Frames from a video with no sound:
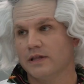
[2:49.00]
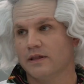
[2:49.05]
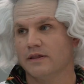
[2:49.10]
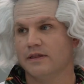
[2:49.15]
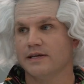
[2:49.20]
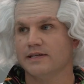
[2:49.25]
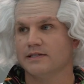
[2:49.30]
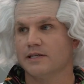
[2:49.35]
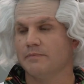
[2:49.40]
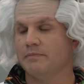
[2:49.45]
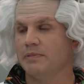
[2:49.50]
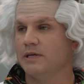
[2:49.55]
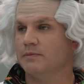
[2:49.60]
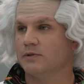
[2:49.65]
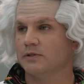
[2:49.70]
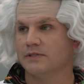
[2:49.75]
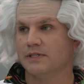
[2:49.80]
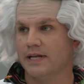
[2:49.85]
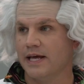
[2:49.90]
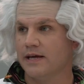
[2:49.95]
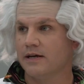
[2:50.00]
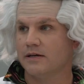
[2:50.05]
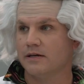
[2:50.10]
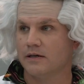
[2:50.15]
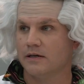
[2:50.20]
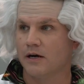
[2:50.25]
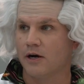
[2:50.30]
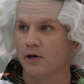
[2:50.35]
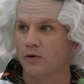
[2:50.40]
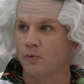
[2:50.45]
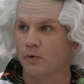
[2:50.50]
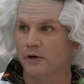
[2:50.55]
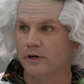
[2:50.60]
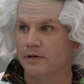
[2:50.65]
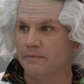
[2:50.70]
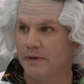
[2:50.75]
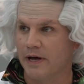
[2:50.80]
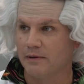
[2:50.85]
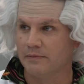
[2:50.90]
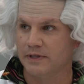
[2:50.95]
of the things that people today are
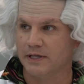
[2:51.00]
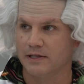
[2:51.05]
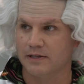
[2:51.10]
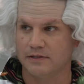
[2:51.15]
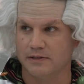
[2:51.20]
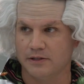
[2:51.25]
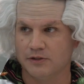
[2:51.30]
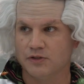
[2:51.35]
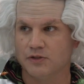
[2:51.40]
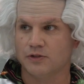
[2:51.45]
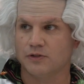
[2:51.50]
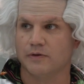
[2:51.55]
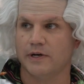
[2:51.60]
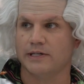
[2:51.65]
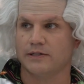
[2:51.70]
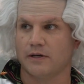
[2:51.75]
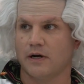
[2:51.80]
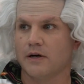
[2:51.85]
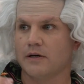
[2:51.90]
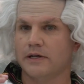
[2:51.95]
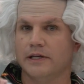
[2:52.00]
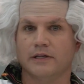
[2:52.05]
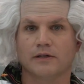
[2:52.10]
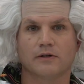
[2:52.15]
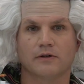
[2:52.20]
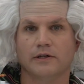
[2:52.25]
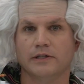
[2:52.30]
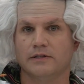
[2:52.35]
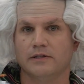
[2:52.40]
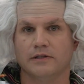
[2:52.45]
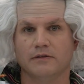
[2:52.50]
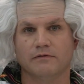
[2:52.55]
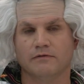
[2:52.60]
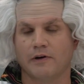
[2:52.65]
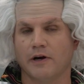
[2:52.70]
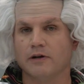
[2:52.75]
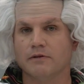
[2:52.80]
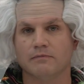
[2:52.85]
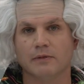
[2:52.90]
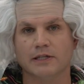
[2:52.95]
worried about, because interest rates are increasing
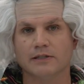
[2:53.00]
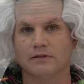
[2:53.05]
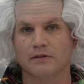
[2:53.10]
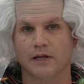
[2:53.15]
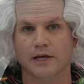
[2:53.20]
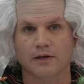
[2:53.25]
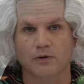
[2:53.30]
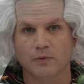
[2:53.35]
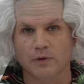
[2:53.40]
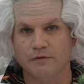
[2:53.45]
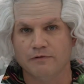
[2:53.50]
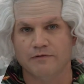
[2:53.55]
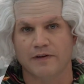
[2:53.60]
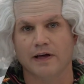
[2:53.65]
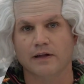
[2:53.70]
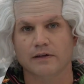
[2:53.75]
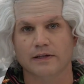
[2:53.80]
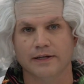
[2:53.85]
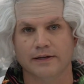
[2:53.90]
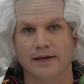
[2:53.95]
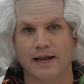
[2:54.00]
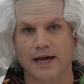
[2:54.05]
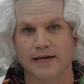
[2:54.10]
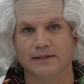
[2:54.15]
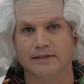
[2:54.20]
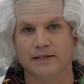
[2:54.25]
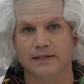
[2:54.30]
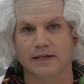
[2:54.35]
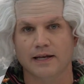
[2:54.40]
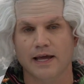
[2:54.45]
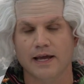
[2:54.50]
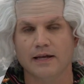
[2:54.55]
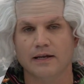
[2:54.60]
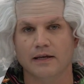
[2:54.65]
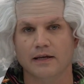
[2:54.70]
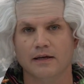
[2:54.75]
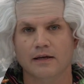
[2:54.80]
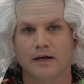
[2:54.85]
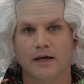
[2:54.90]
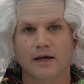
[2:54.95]
very much like we felt in
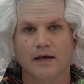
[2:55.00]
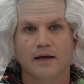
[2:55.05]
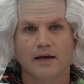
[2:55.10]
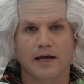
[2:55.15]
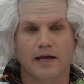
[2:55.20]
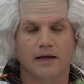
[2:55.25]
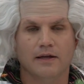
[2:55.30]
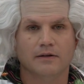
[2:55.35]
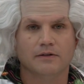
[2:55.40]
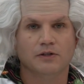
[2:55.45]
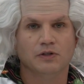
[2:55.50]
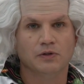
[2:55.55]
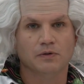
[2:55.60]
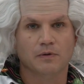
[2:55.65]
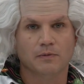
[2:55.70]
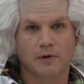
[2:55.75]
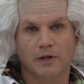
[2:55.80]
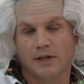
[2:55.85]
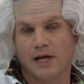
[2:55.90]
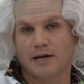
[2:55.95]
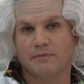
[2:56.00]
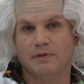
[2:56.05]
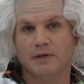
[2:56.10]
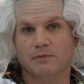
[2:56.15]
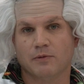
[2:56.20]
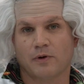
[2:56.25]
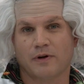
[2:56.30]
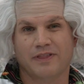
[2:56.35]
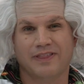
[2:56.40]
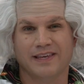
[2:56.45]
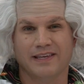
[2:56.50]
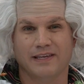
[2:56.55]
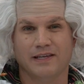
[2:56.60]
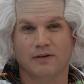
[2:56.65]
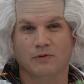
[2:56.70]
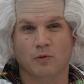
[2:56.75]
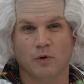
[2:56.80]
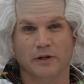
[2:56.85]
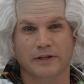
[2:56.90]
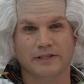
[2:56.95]
1980. And a lot of people are
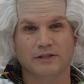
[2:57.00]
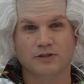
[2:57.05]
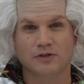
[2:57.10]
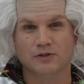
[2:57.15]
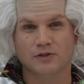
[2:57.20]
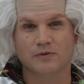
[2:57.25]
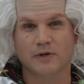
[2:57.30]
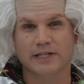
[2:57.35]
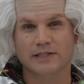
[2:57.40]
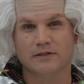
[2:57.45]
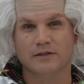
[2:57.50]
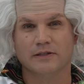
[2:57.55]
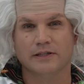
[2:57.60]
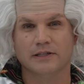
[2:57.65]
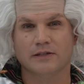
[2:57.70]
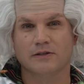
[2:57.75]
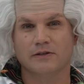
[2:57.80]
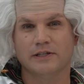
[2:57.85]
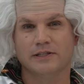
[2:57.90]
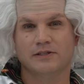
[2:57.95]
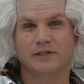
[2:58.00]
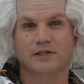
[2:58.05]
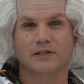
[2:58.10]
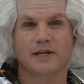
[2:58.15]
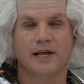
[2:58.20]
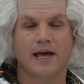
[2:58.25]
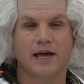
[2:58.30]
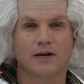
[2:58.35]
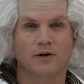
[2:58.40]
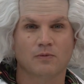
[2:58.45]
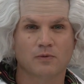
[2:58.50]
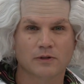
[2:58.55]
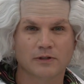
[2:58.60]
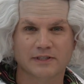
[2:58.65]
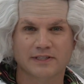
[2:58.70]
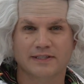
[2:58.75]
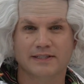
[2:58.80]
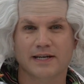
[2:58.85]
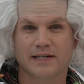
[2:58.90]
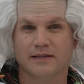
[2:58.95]
thinking, well, interest rates are increasing at a
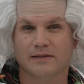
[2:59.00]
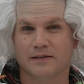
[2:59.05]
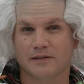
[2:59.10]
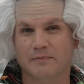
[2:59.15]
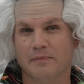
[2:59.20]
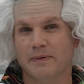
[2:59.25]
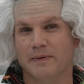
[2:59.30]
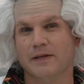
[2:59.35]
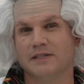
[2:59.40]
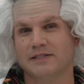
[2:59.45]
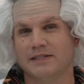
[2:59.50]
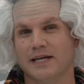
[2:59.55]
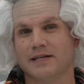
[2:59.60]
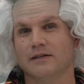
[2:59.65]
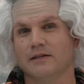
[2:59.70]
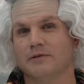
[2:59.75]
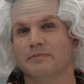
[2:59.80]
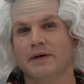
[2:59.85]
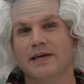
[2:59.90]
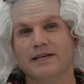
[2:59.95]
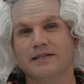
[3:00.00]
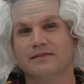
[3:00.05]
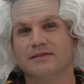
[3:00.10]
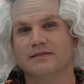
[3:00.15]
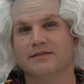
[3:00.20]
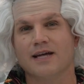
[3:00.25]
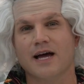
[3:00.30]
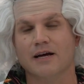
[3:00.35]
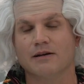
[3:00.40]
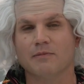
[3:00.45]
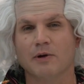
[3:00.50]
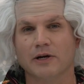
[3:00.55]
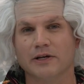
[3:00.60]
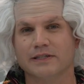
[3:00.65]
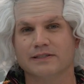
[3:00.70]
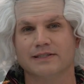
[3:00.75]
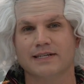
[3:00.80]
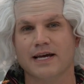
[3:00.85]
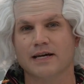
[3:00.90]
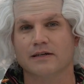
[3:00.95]
really steadily pace. The stock
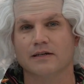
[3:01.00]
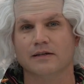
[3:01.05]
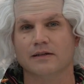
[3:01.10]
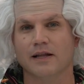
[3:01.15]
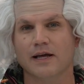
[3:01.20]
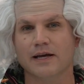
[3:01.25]
market's not going to